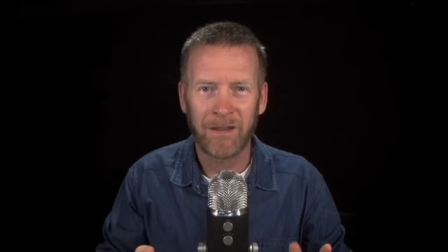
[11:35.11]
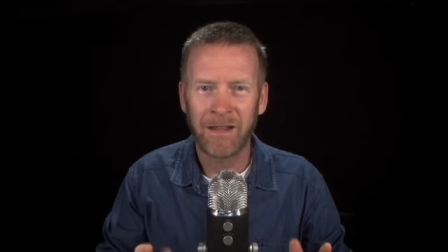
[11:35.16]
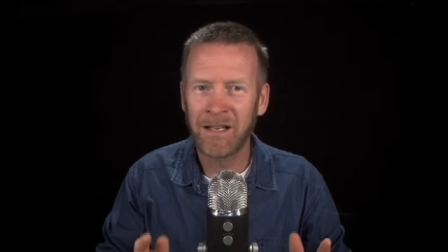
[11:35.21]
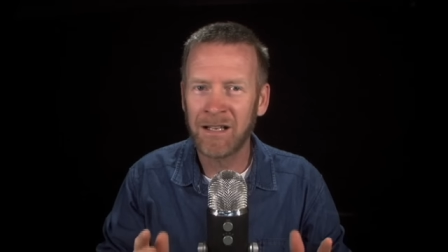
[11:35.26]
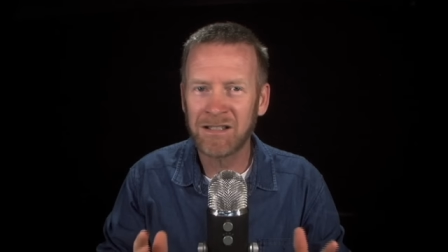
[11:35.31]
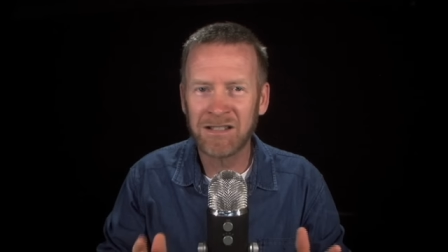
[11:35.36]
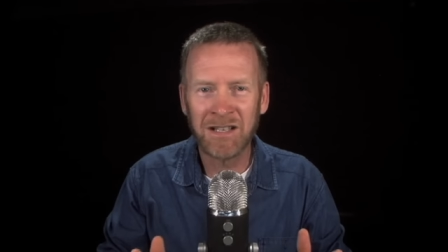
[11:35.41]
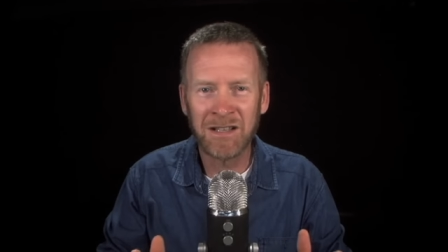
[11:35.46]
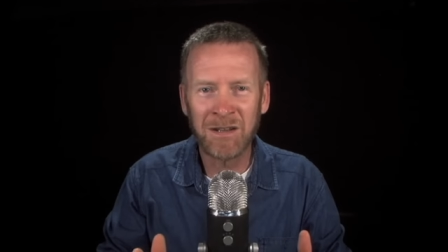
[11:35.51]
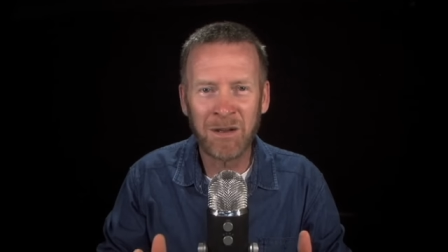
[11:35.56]

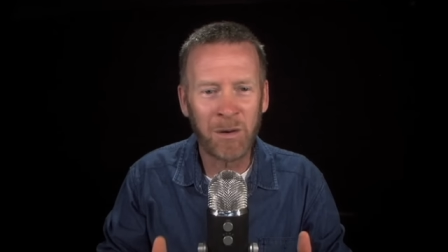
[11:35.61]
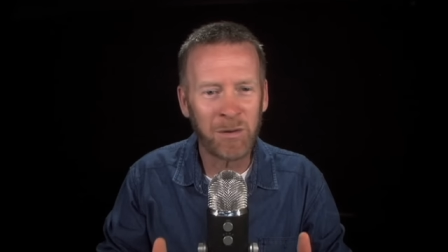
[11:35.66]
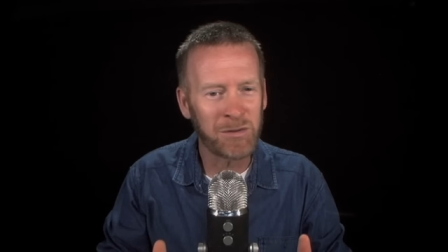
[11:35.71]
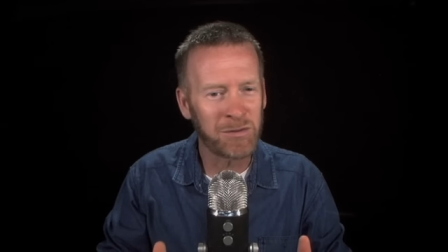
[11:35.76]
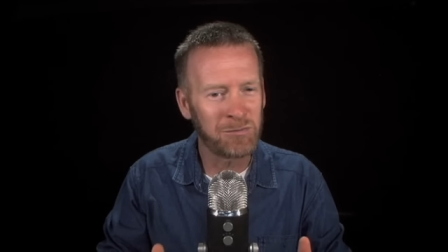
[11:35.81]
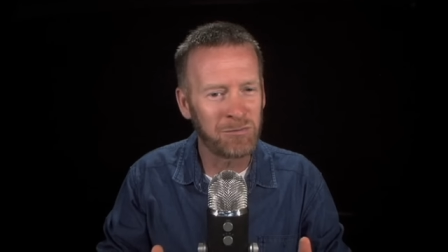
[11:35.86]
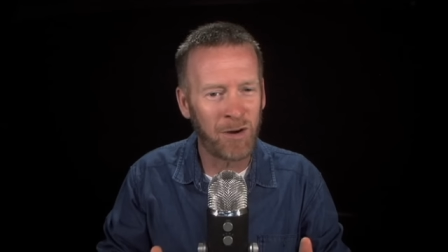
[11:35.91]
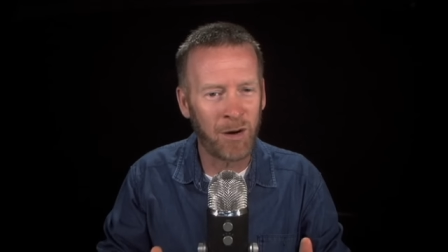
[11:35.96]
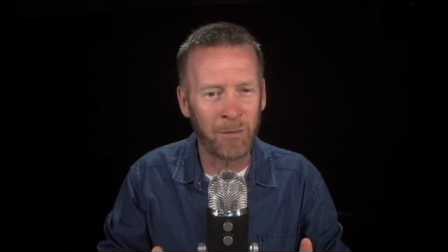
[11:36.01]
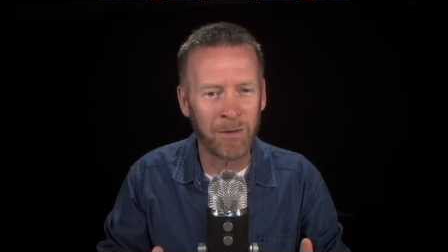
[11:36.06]
And it's in
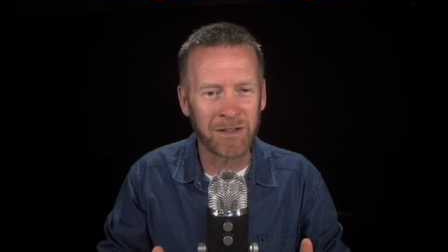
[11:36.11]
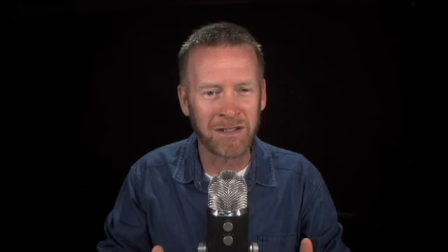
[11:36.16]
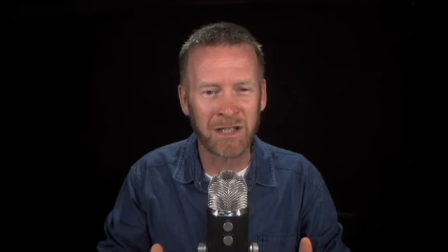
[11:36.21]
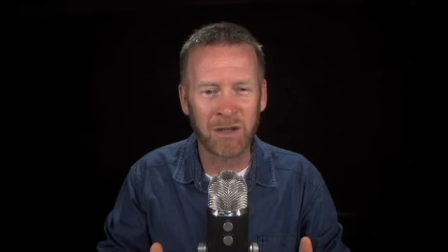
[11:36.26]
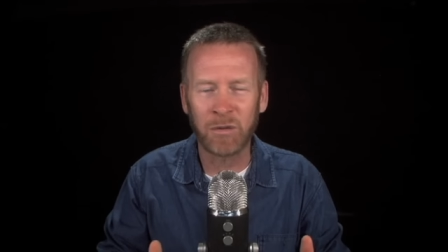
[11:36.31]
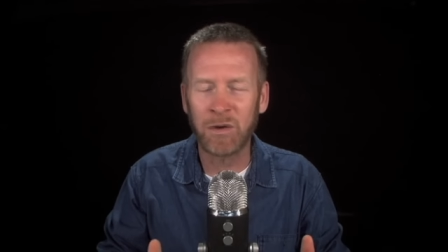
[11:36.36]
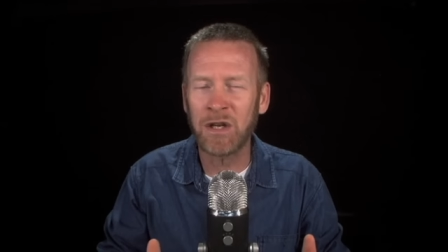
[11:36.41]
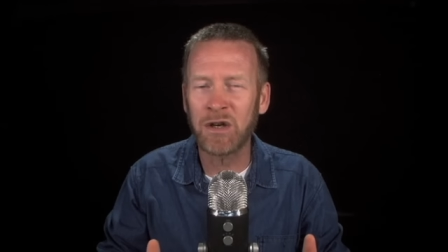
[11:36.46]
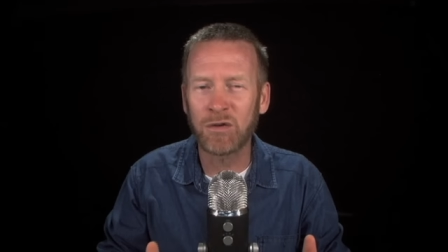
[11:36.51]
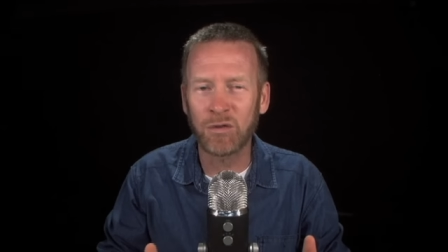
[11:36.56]
those moments
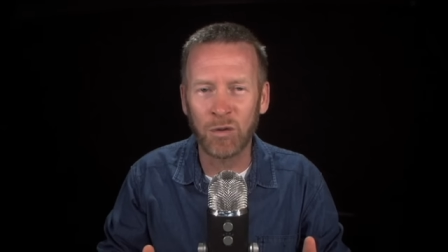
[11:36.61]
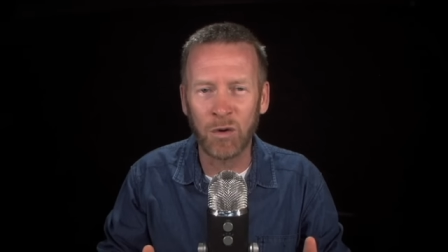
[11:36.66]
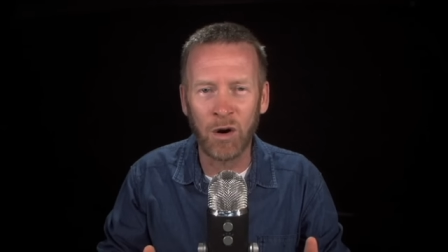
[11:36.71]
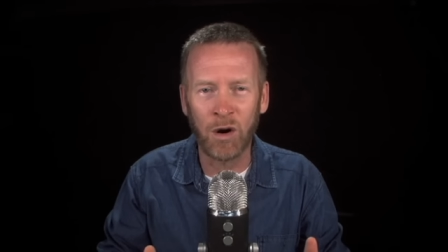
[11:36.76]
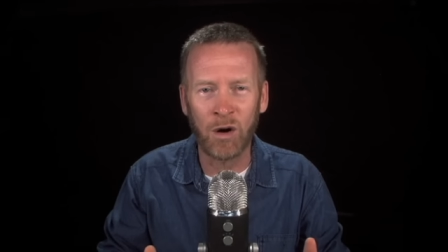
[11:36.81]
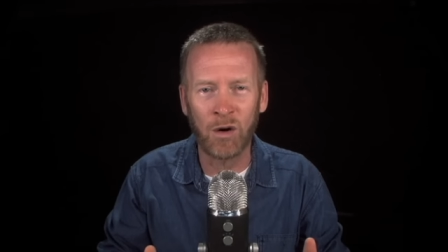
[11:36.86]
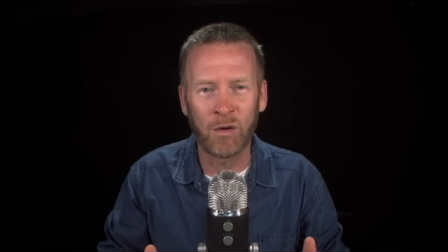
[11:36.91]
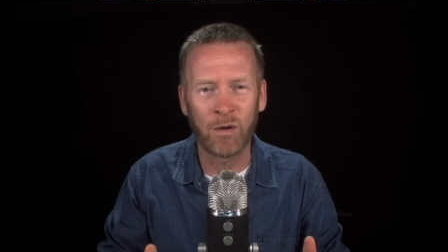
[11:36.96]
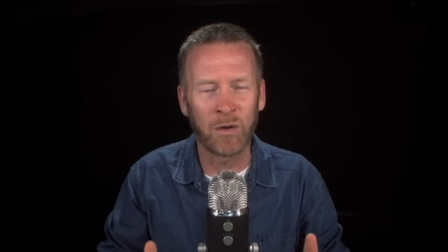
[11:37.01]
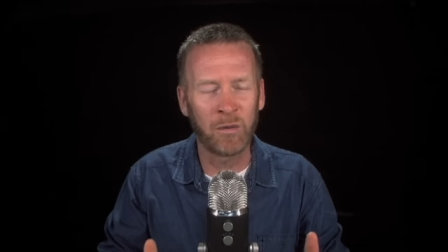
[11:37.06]
that we
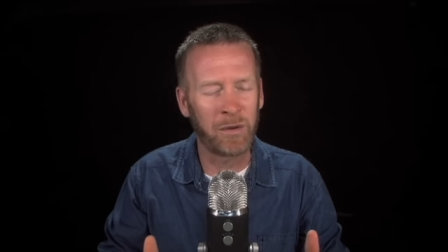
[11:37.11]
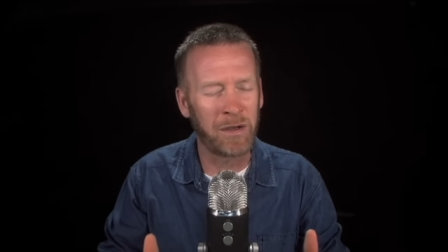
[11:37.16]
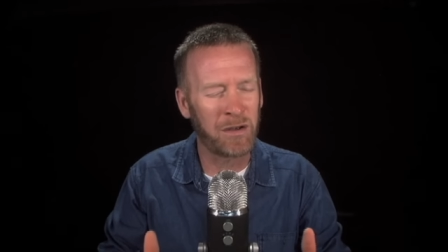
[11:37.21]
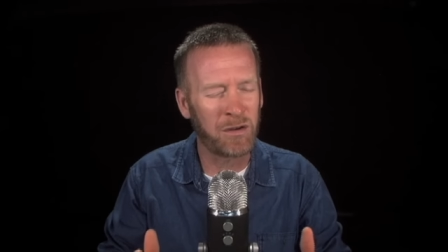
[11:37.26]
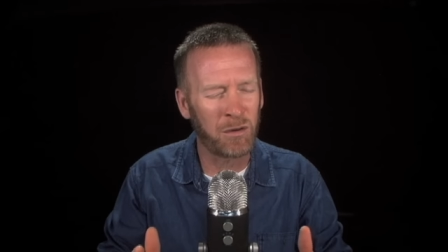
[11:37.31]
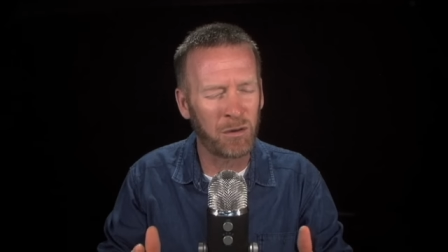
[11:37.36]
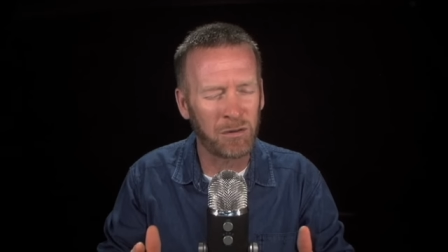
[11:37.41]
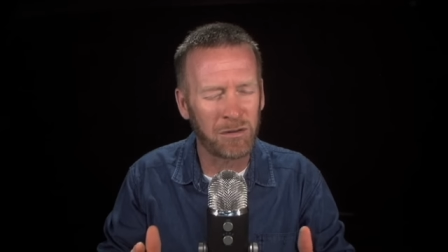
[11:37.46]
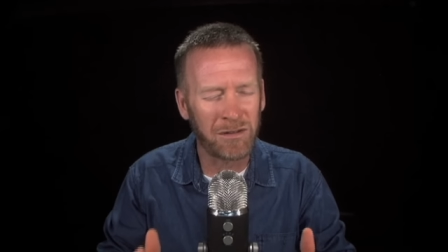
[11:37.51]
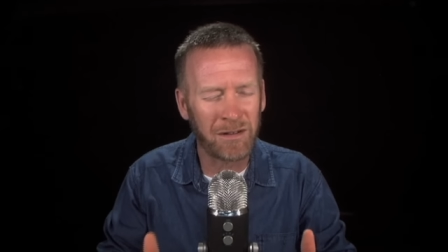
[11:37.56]
grow and we
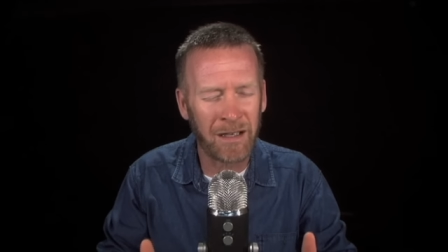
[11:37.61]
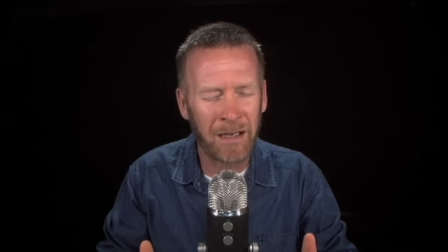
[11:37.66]
grow